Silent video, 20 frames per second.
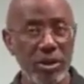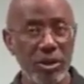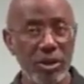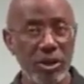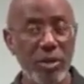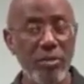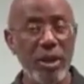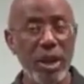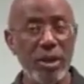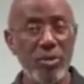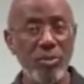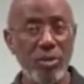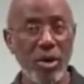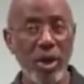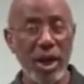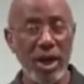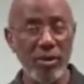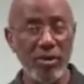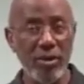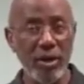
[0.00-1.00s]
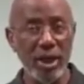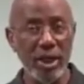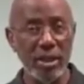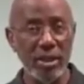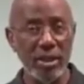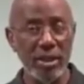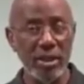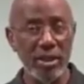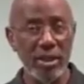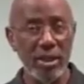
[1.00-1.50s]
to make
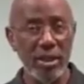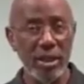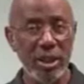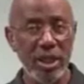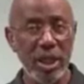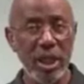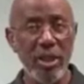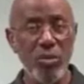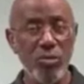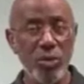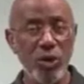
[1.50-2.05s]
progress in